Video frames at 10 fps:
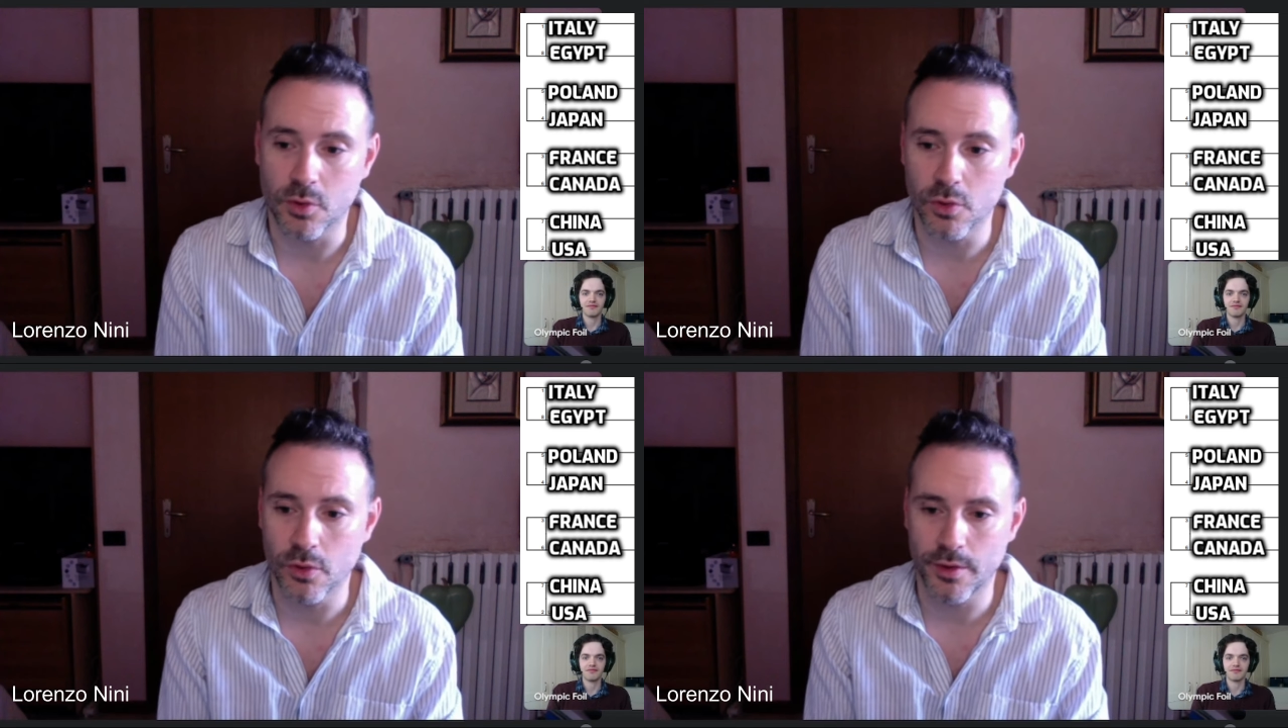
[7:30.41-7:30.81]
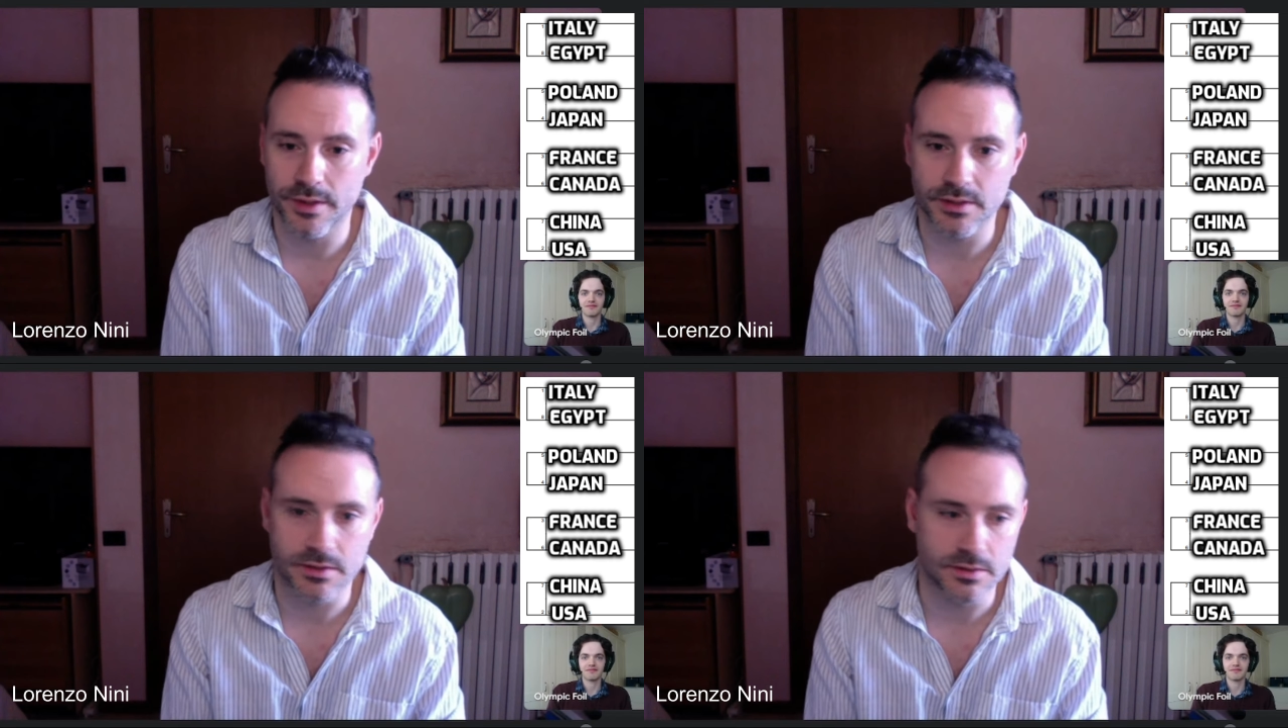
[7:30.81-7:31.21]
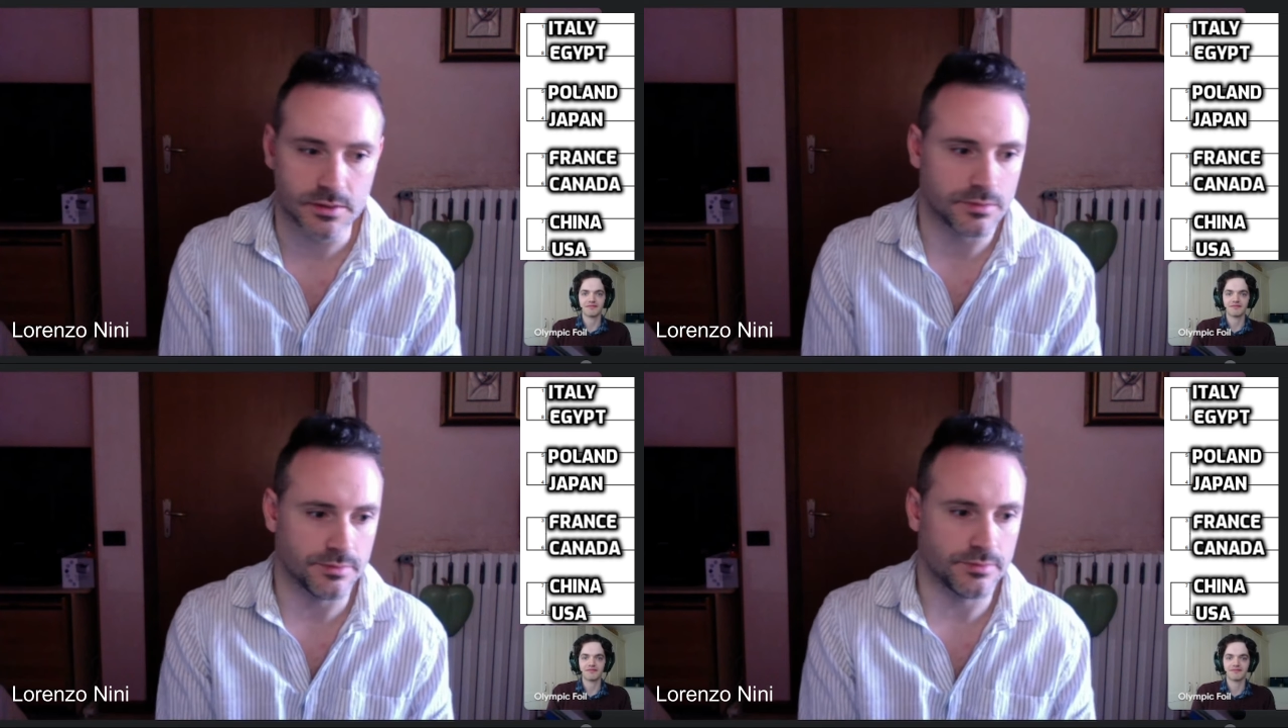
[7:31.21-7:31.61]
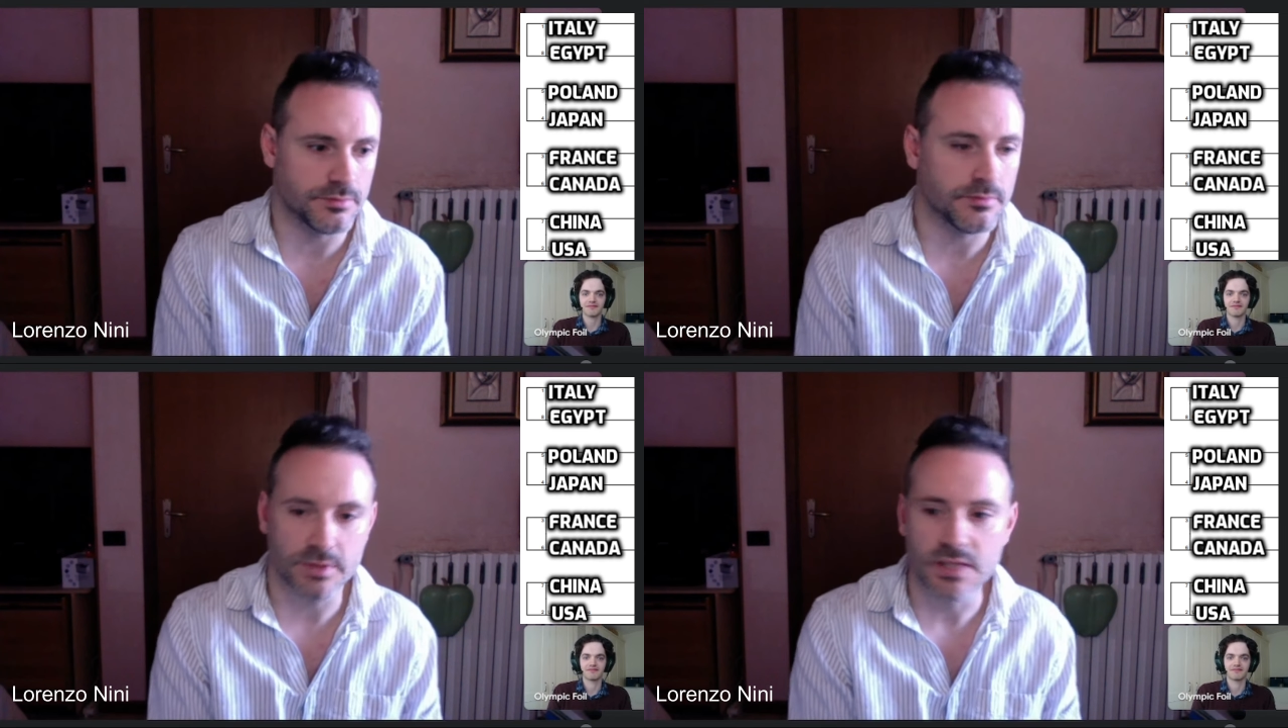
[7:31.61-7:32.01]
Guo is
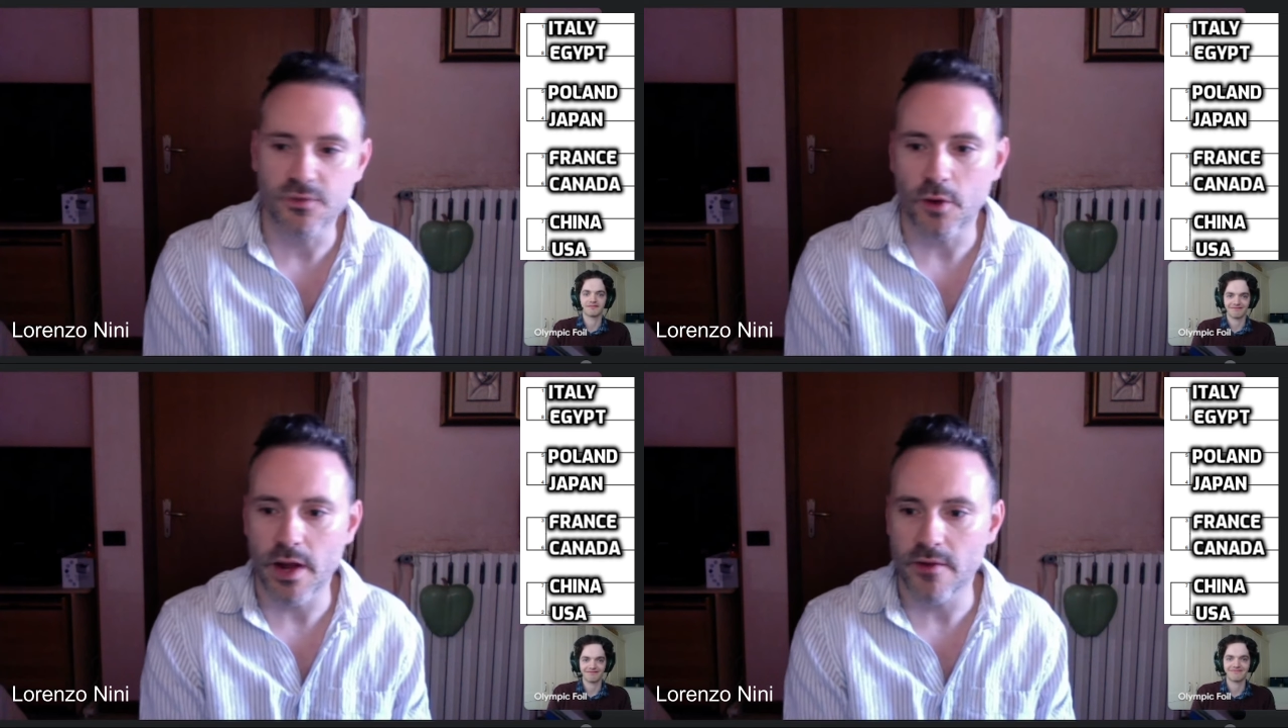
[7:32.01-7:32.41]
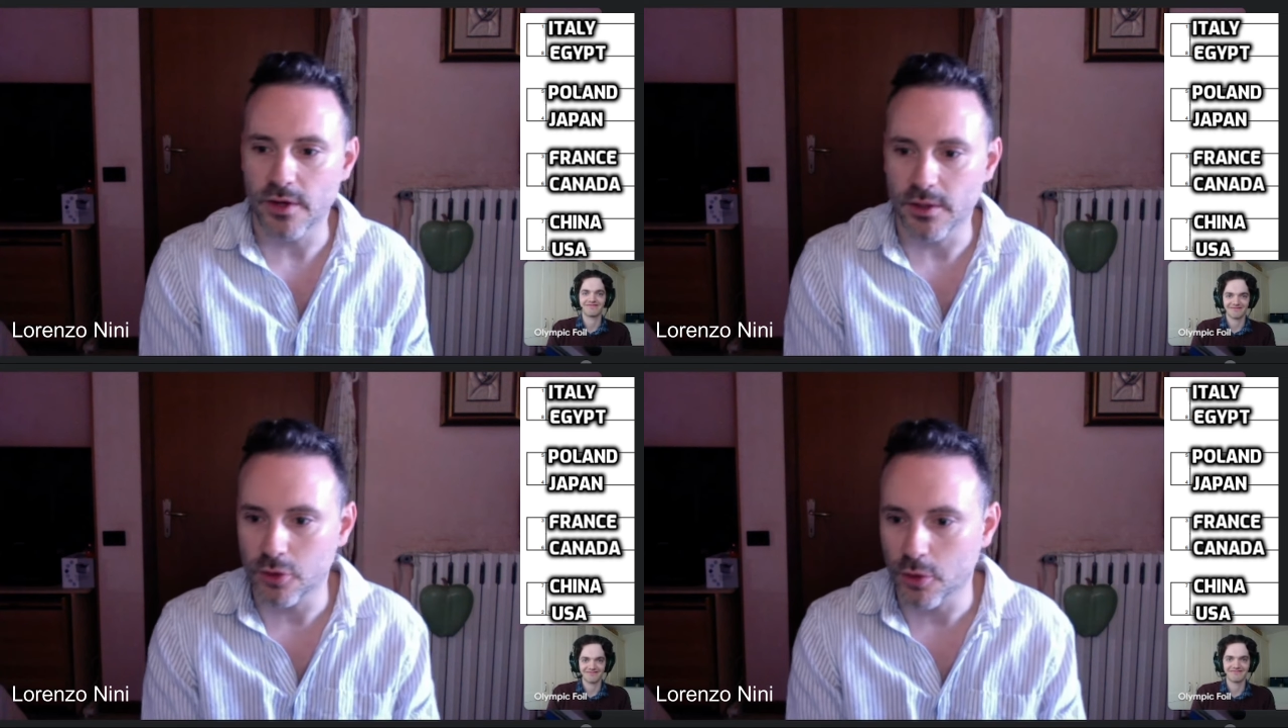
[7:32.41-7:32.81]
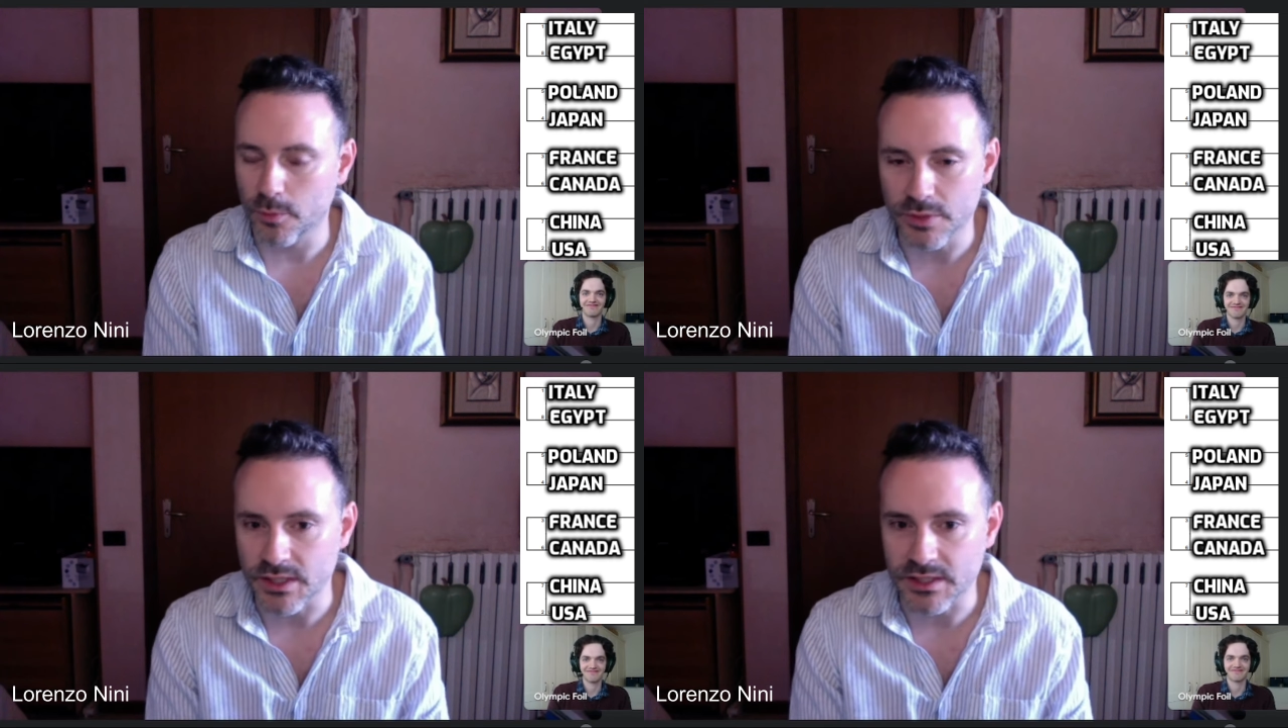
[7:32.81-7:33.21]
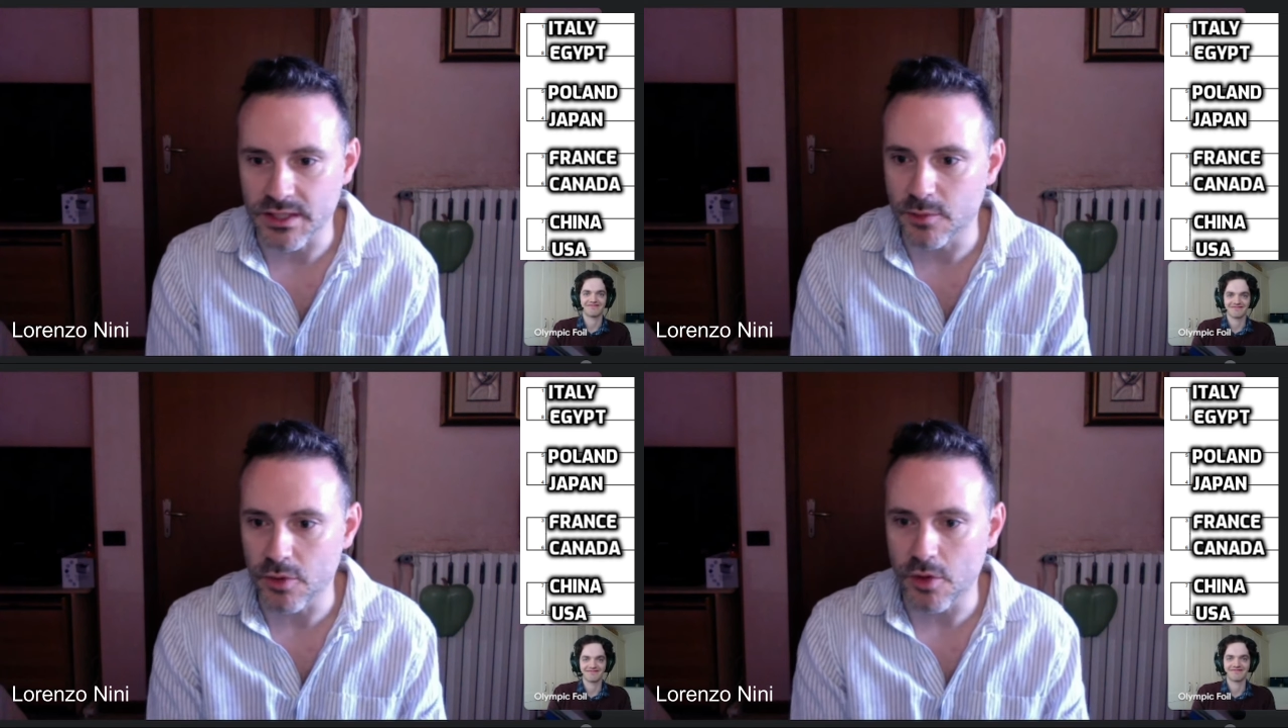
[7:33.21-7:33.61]
since forever in top 16
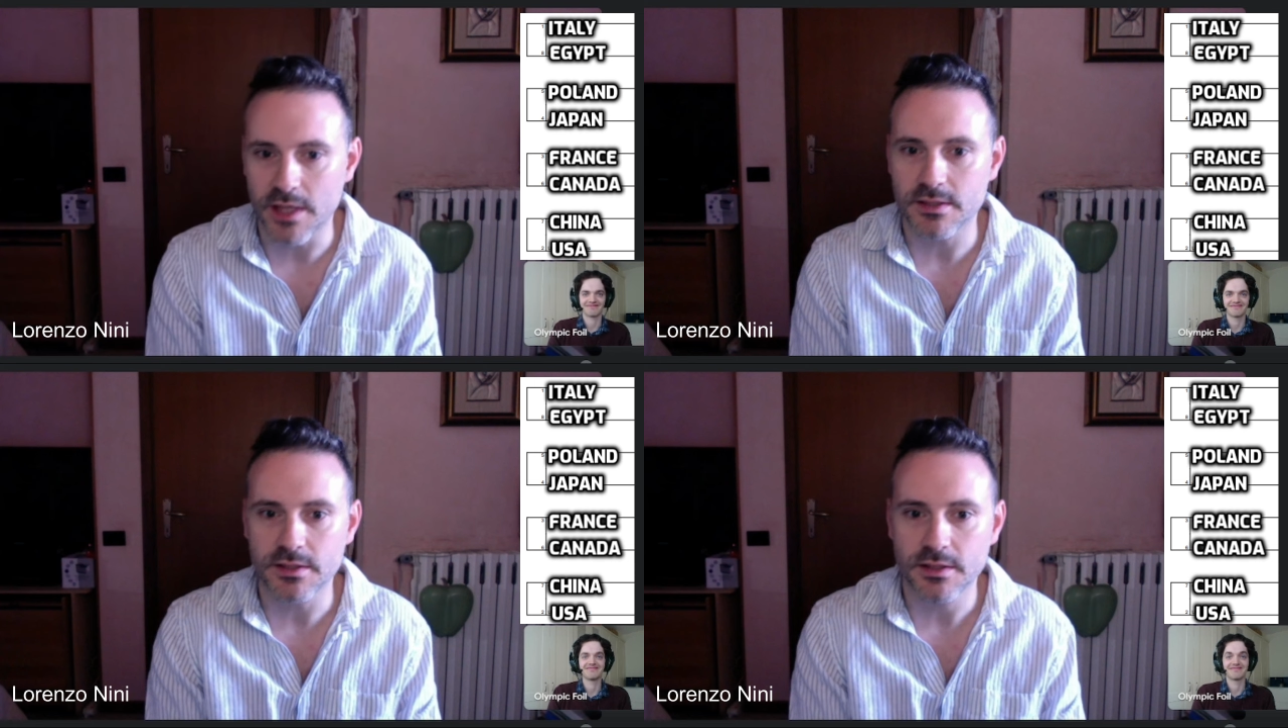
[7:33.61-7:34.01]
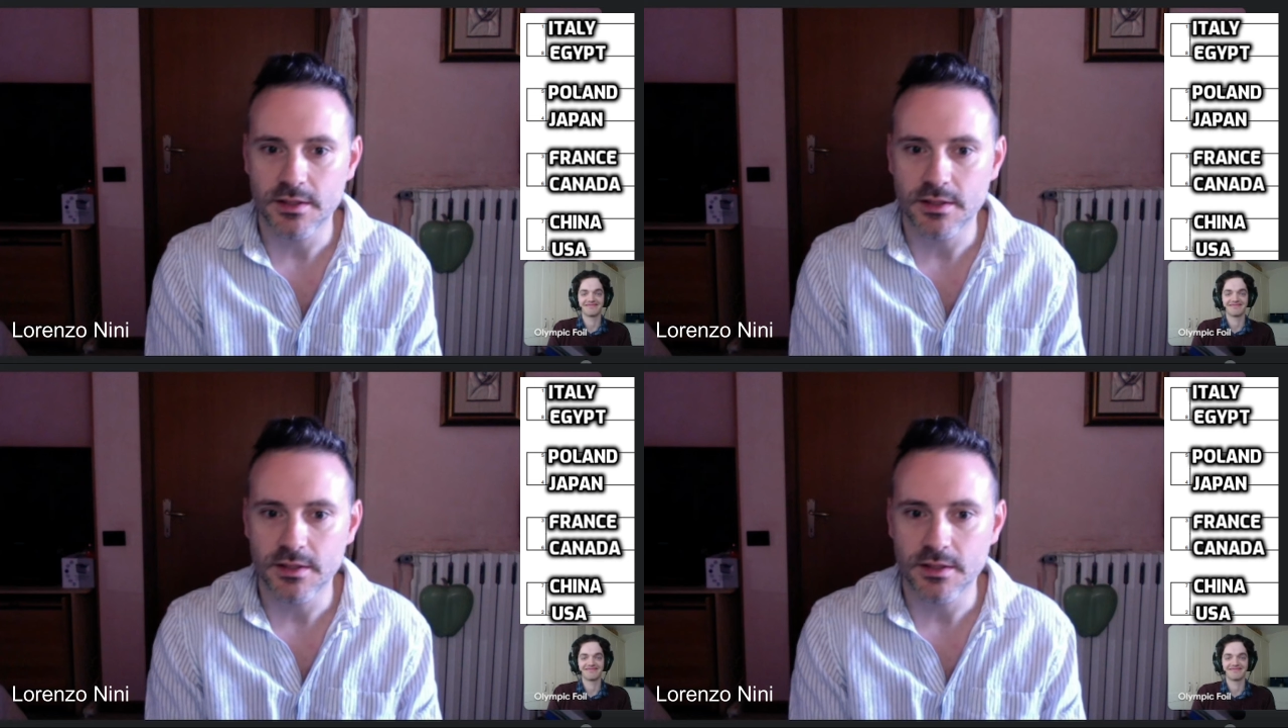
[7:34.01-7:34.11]
more or less.